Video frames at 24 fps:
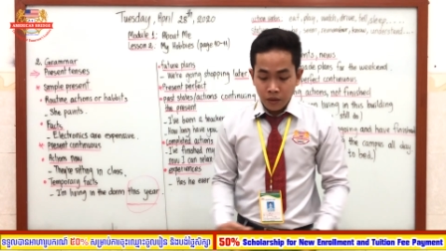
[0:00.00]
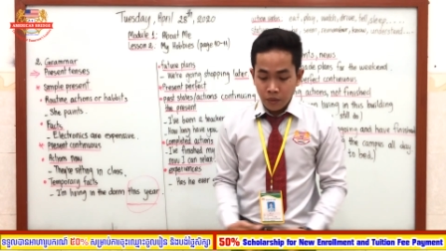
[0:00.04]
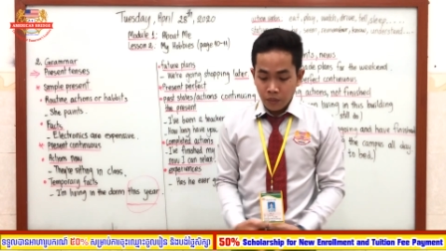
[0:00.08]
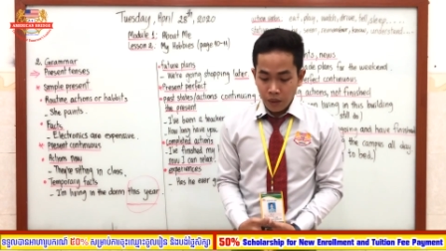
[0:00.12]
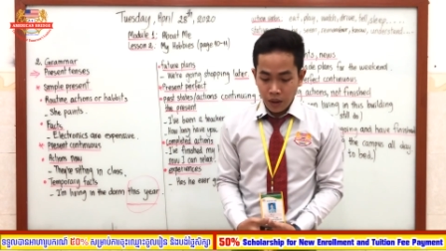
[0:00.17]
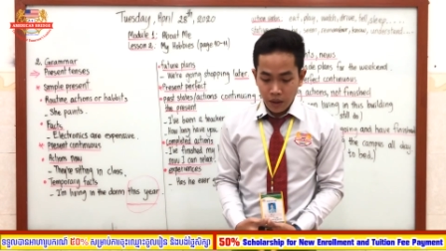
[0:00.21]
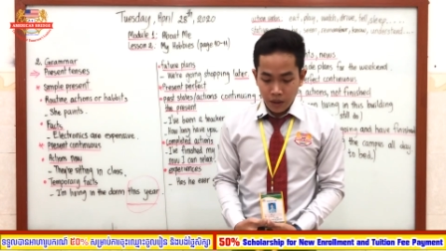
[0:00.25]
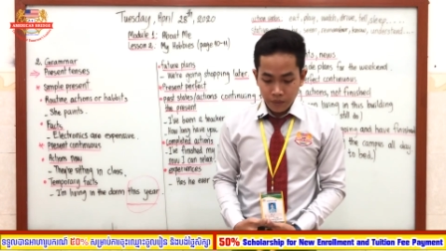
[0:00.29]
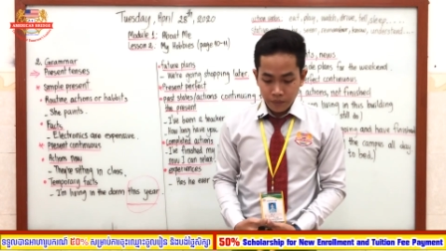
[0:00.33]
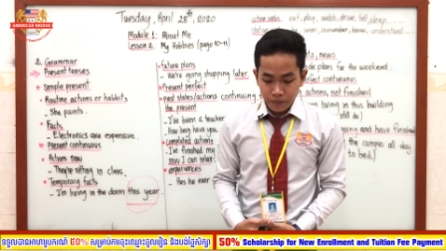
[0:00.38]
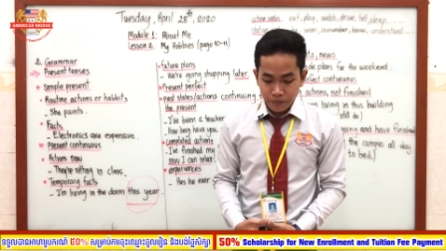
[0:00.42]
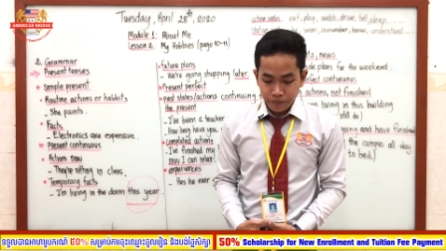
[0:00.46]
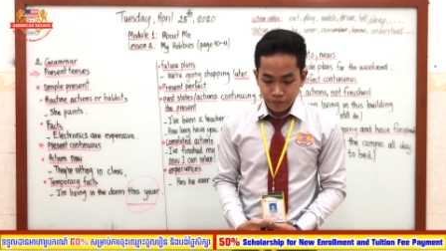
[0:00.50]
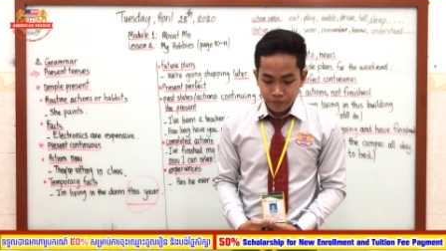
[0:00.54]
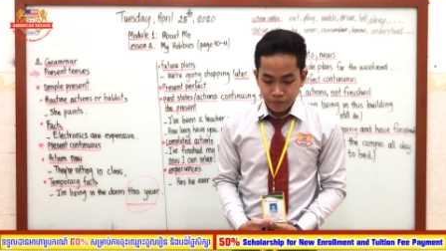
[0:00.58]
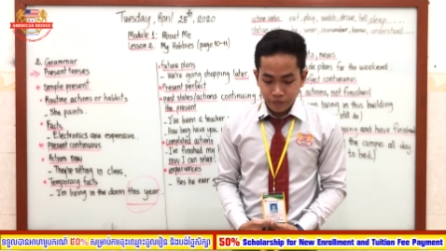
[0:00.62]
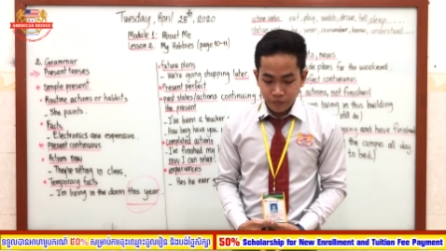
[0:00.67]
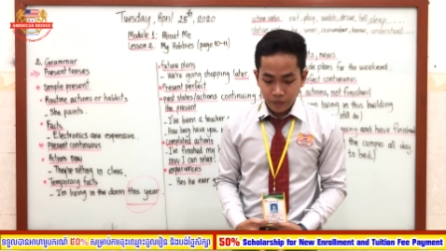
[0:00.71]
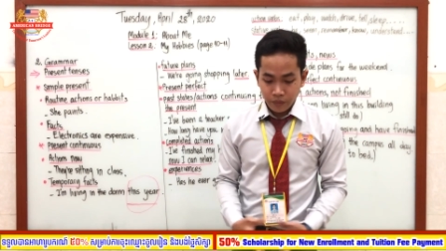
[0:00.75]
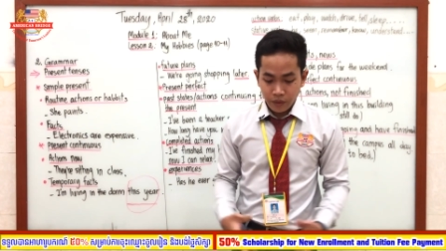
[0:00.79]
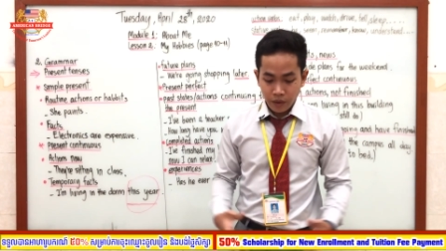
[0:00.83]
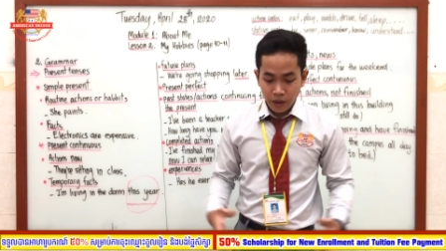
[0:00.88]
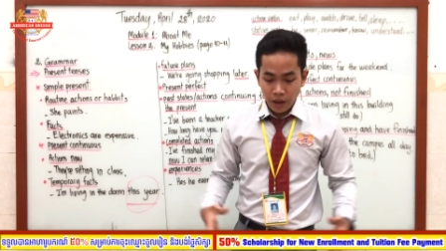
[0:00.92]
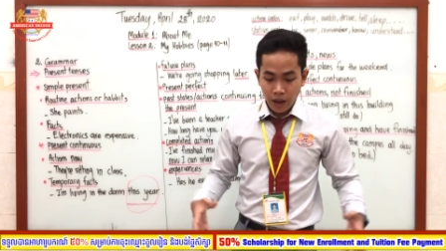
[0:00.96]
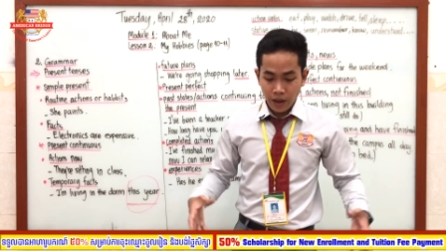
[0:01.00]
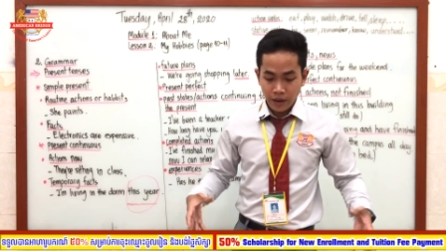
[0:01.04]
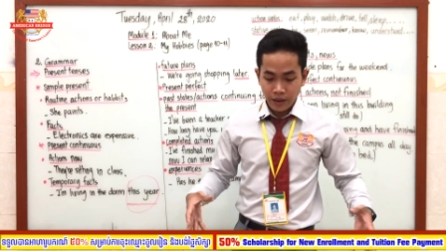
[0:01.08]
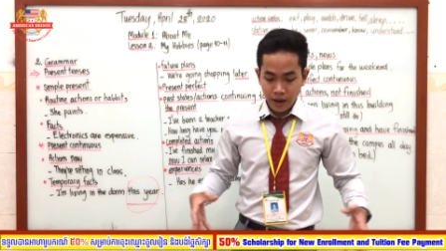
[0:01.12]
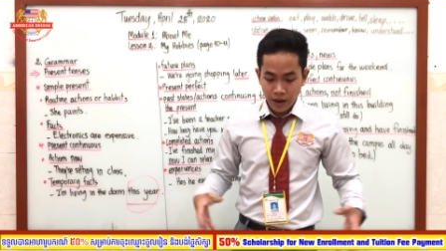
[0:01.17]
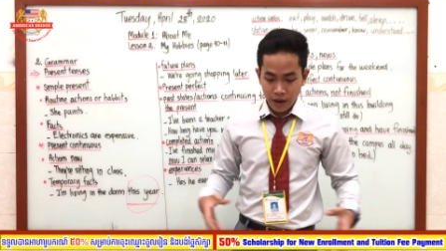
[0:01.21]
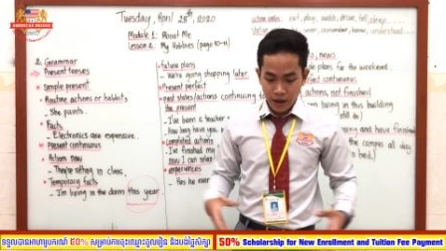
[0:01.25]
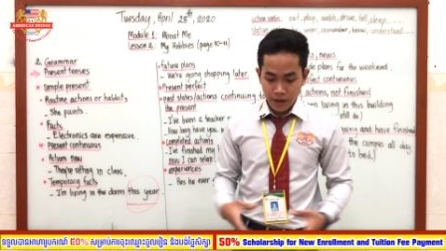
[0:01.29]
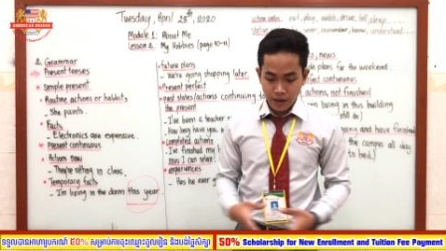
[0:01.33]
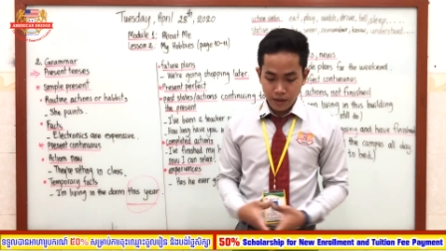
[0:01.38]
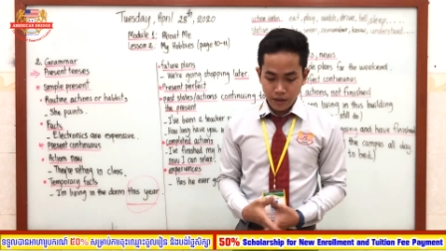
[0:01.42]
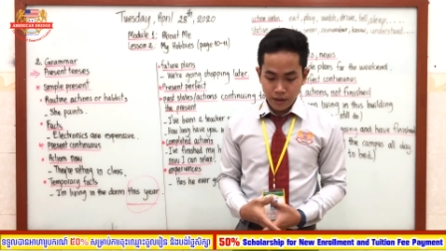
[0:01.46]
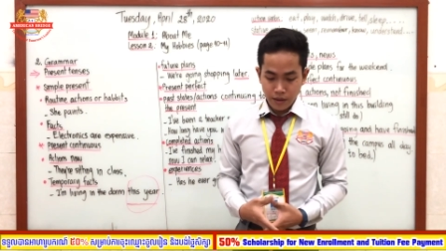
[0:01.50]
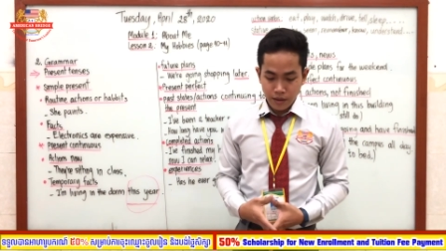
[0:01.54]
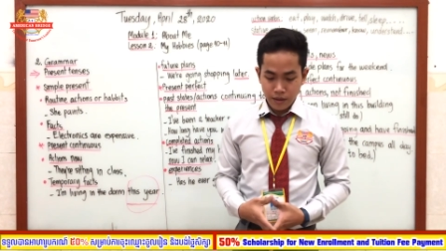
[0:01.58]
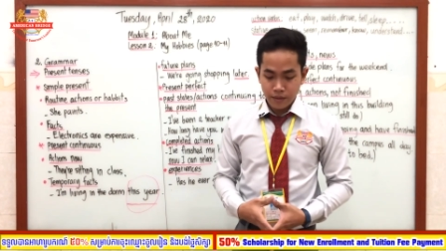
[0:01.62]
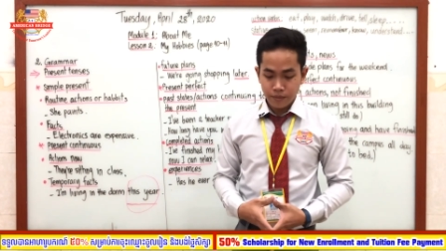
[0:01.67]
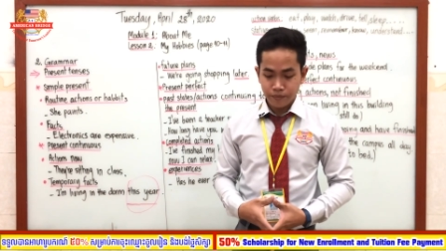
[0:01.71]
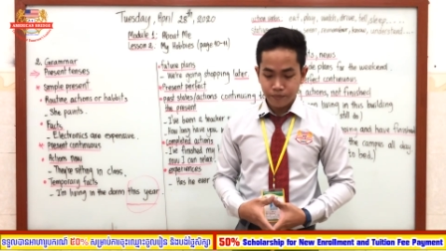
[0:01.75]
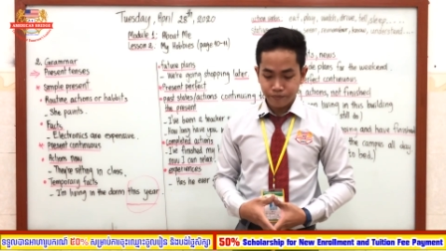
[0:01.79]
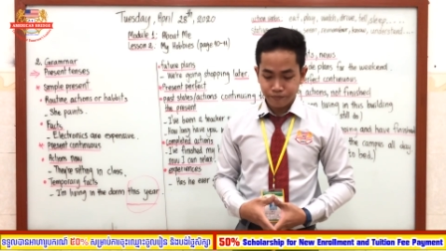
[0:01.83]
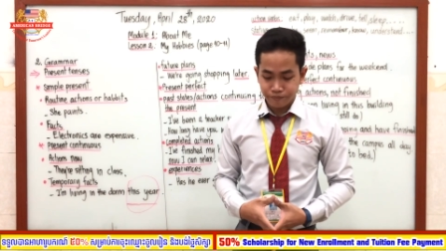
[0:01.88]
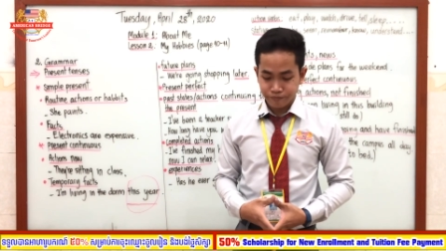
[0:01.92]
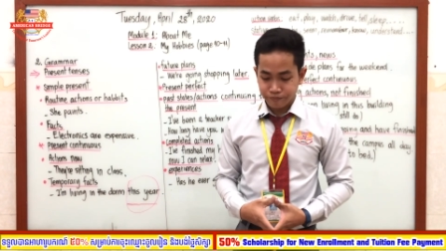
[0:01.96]
Well,
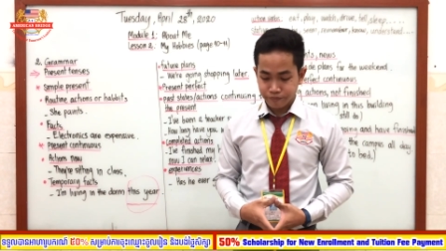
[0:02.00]
again,